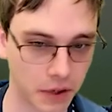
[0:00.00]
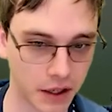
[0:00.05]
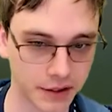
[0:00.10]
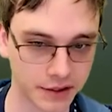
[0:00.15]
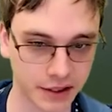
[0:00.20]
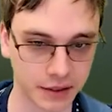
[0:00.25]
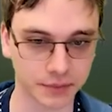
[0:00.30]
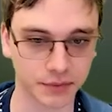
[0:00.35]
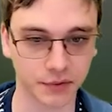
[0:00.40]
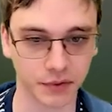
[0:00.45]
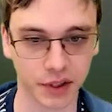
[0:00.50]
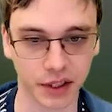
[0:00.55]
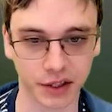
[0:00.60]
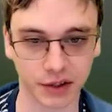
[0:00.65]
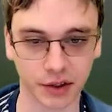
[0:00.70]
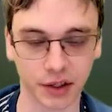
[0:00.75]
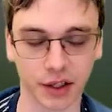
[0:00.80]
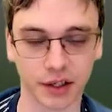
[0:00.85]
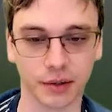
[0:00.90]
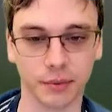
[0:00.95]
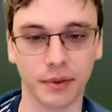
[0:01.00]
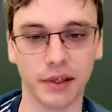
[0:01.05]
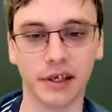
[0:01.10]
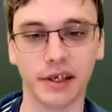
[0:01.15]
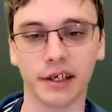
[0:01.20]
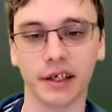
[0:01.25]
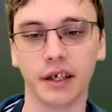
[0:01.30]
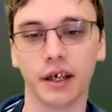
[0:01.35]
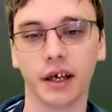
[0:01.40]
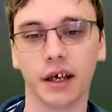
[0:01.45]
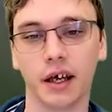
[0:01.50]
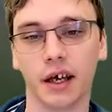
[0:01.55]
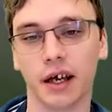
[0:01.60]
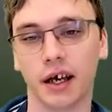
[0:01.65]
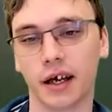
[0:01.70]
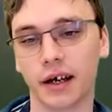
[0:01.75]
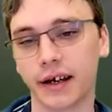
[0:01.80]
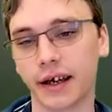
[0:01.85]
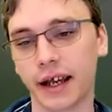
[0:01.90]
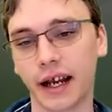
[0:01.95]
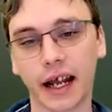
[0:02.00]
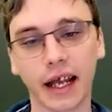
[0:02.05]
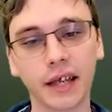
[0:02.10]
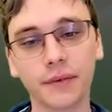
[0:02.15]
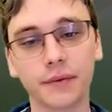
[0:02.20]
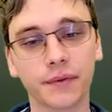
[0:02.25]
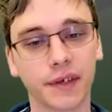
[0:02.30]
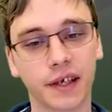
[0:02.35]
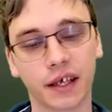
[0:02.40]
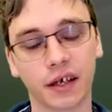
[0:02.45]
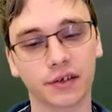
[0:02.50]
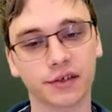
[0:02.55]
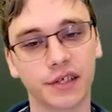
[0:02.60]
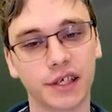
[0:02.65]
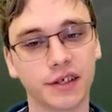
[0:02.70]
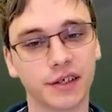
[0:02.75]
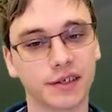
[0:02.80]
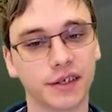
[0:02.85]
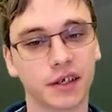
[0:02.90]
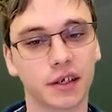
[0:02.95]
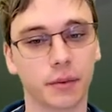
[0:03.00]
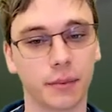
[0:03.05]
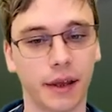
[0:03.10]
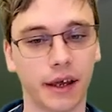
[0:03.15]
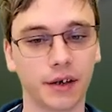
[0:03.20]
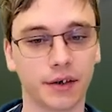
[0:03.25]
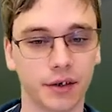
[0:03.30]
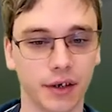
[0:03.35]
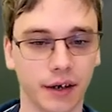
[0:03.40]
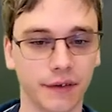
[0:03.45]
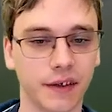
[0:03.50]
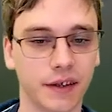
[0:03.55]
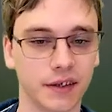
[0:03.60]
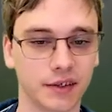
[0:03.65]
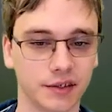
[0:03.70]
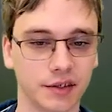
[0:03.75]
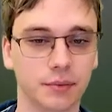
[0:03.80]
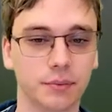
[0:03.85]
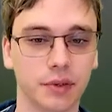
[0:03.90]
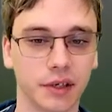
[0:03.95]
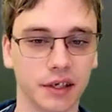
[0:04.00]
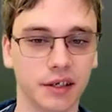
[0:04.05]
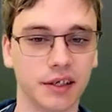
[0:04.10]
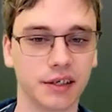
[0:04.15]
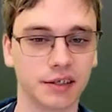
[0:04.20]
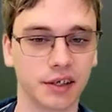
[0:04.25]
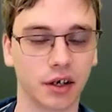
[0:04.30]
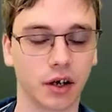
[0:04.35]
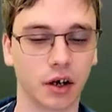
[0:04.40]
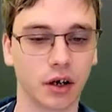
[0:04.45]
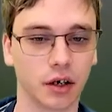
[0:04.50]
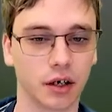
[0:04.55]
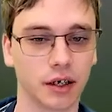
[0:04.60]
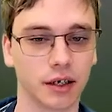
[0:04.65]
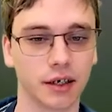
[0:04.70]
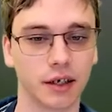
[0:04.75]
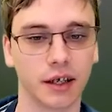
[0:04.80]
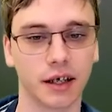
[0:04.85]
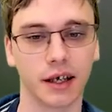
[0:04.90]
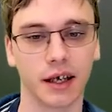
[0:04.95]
It seems really good to me. And I even think I'll see this in Commander. I think this is a pretty decent card.